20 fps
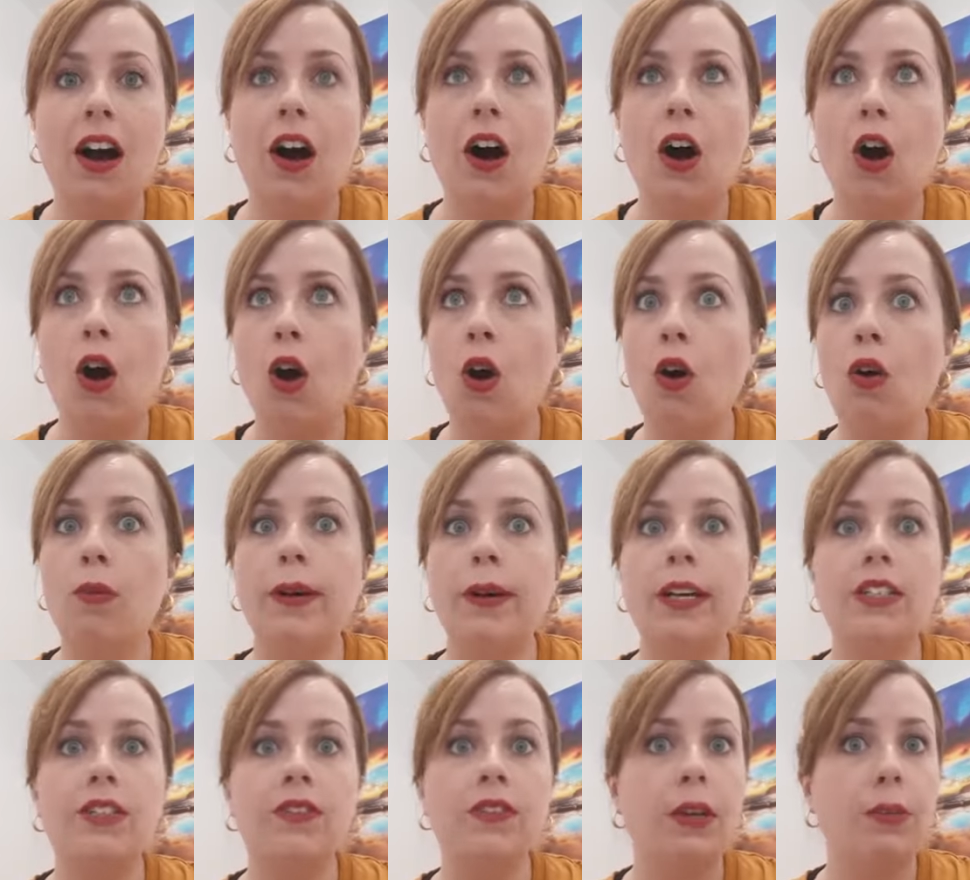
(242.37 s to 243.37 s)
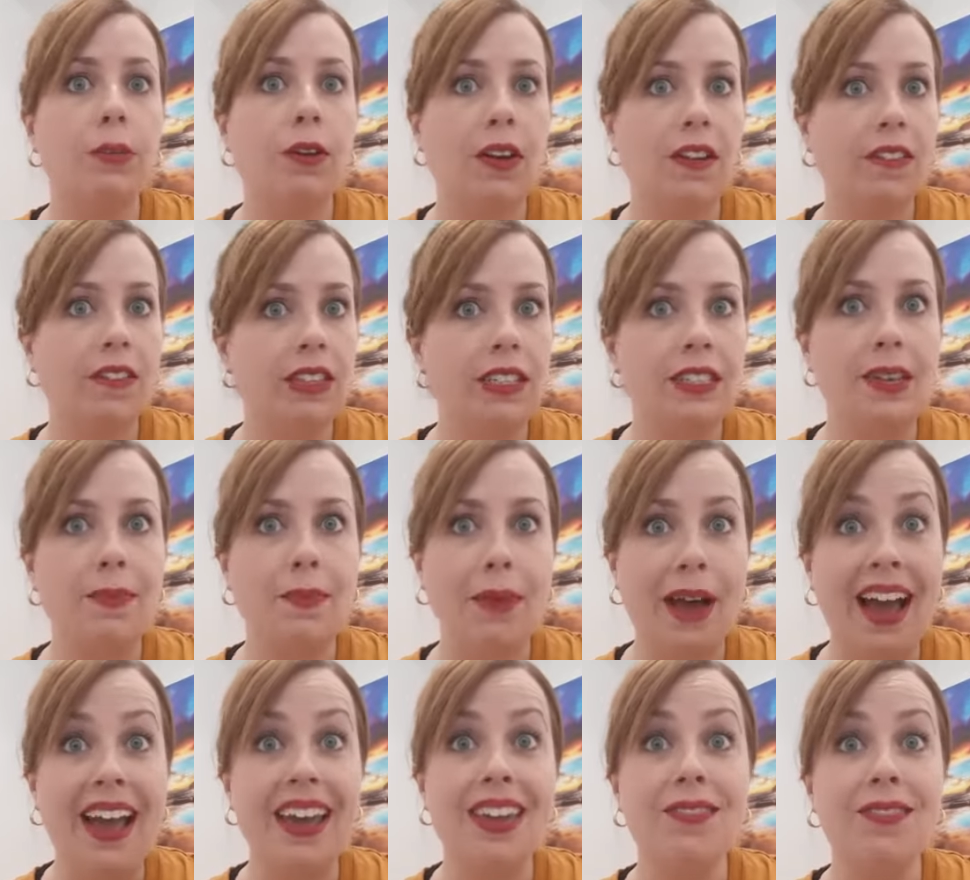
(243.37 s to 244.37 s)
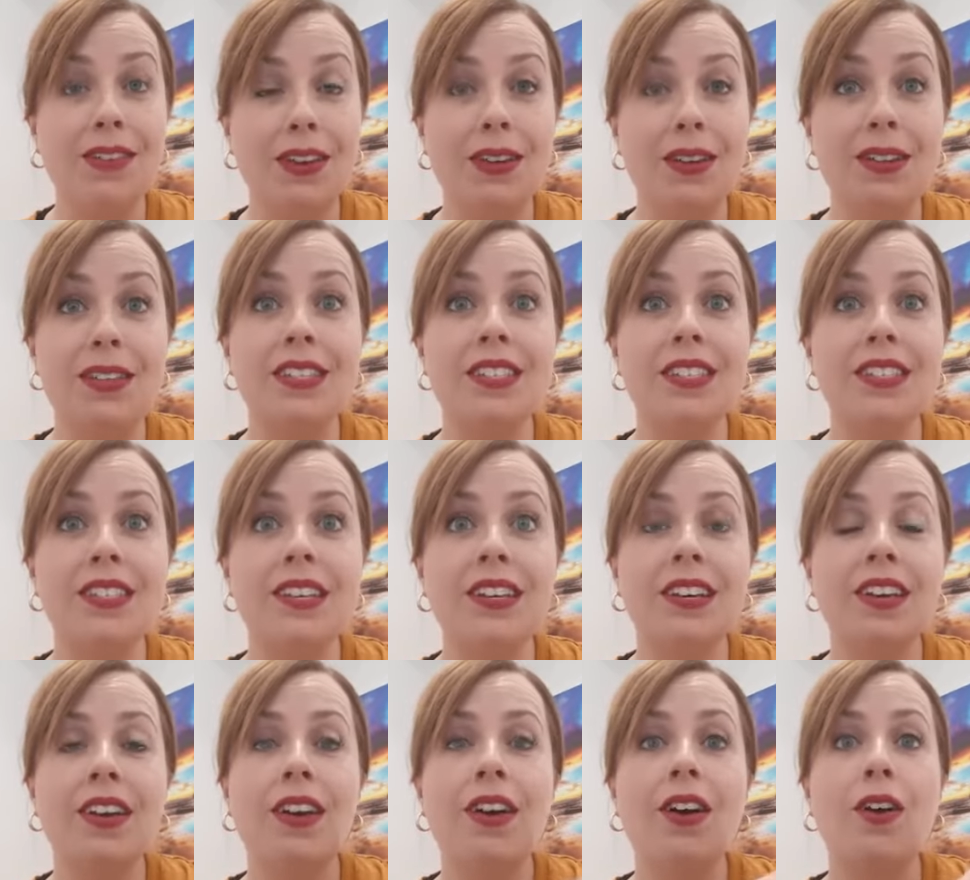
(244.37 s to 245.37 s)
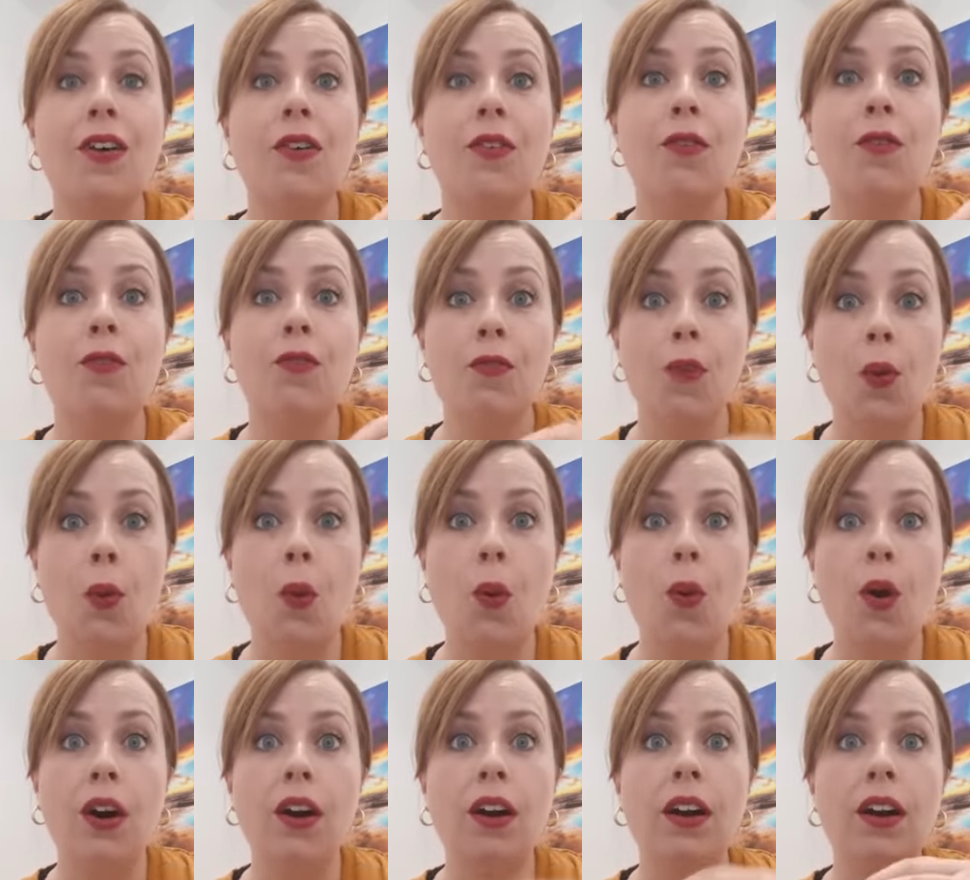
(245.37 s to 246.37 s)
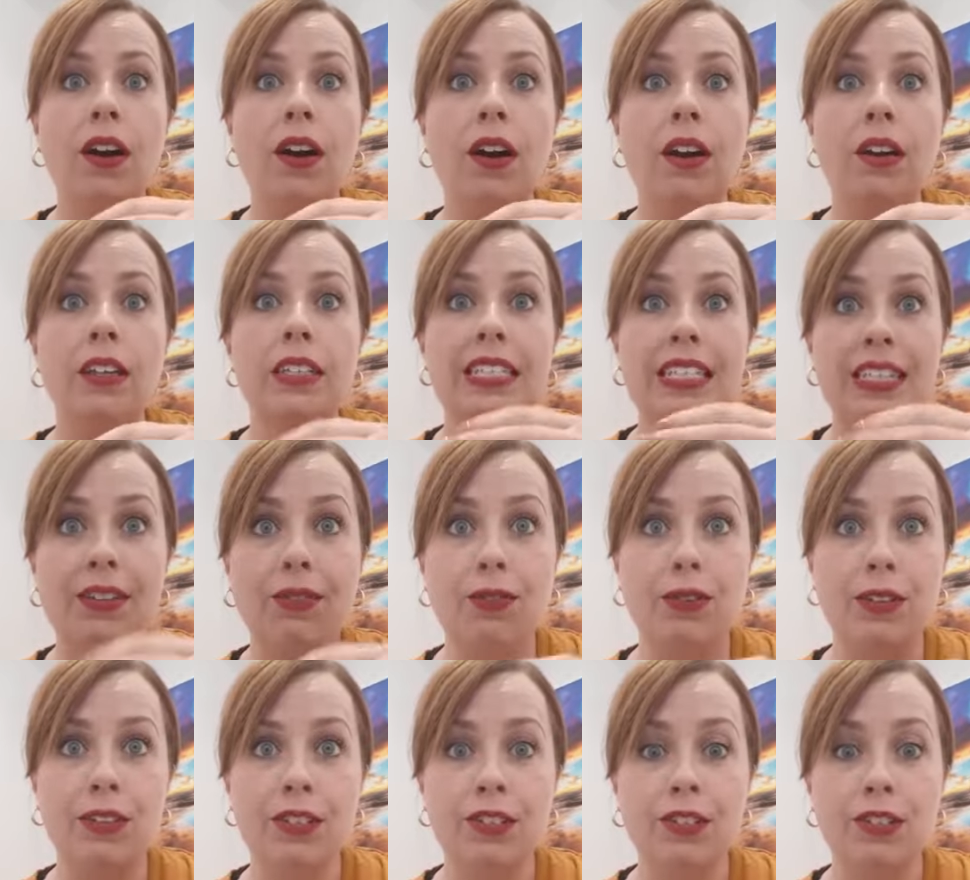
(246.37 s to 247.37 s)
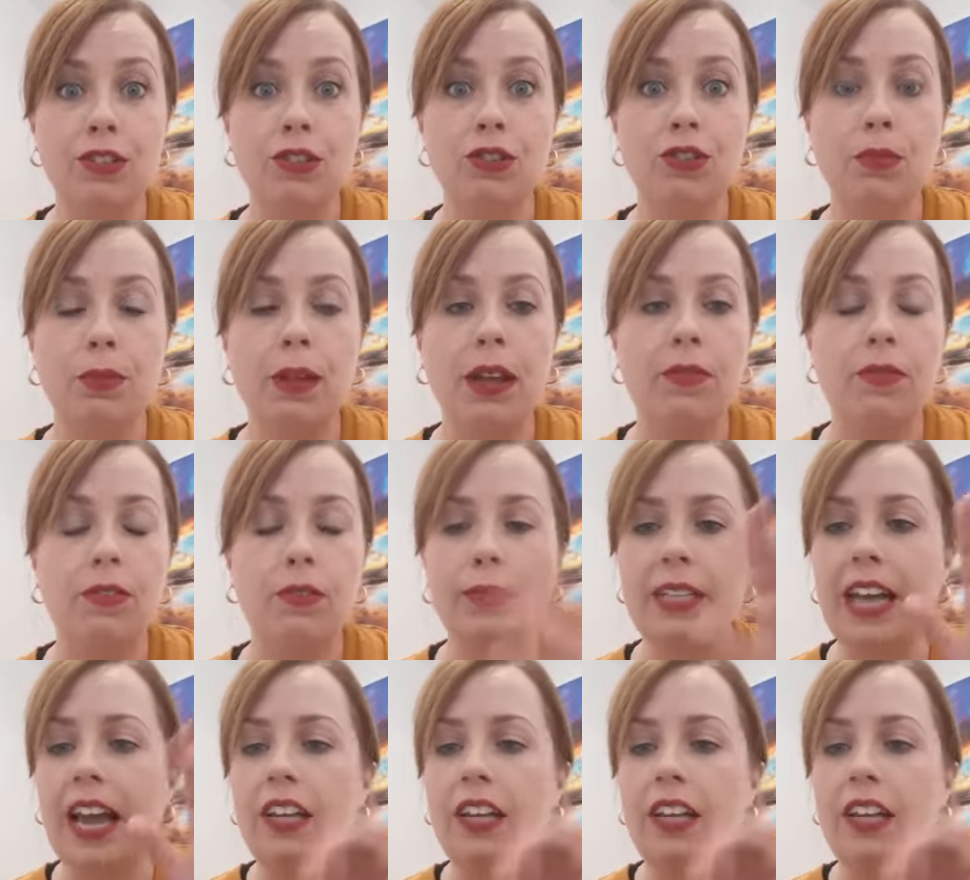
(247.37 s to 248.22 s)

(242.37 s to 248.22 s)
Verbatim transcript: a whole bunch of demographics and behaviors for different social platforms.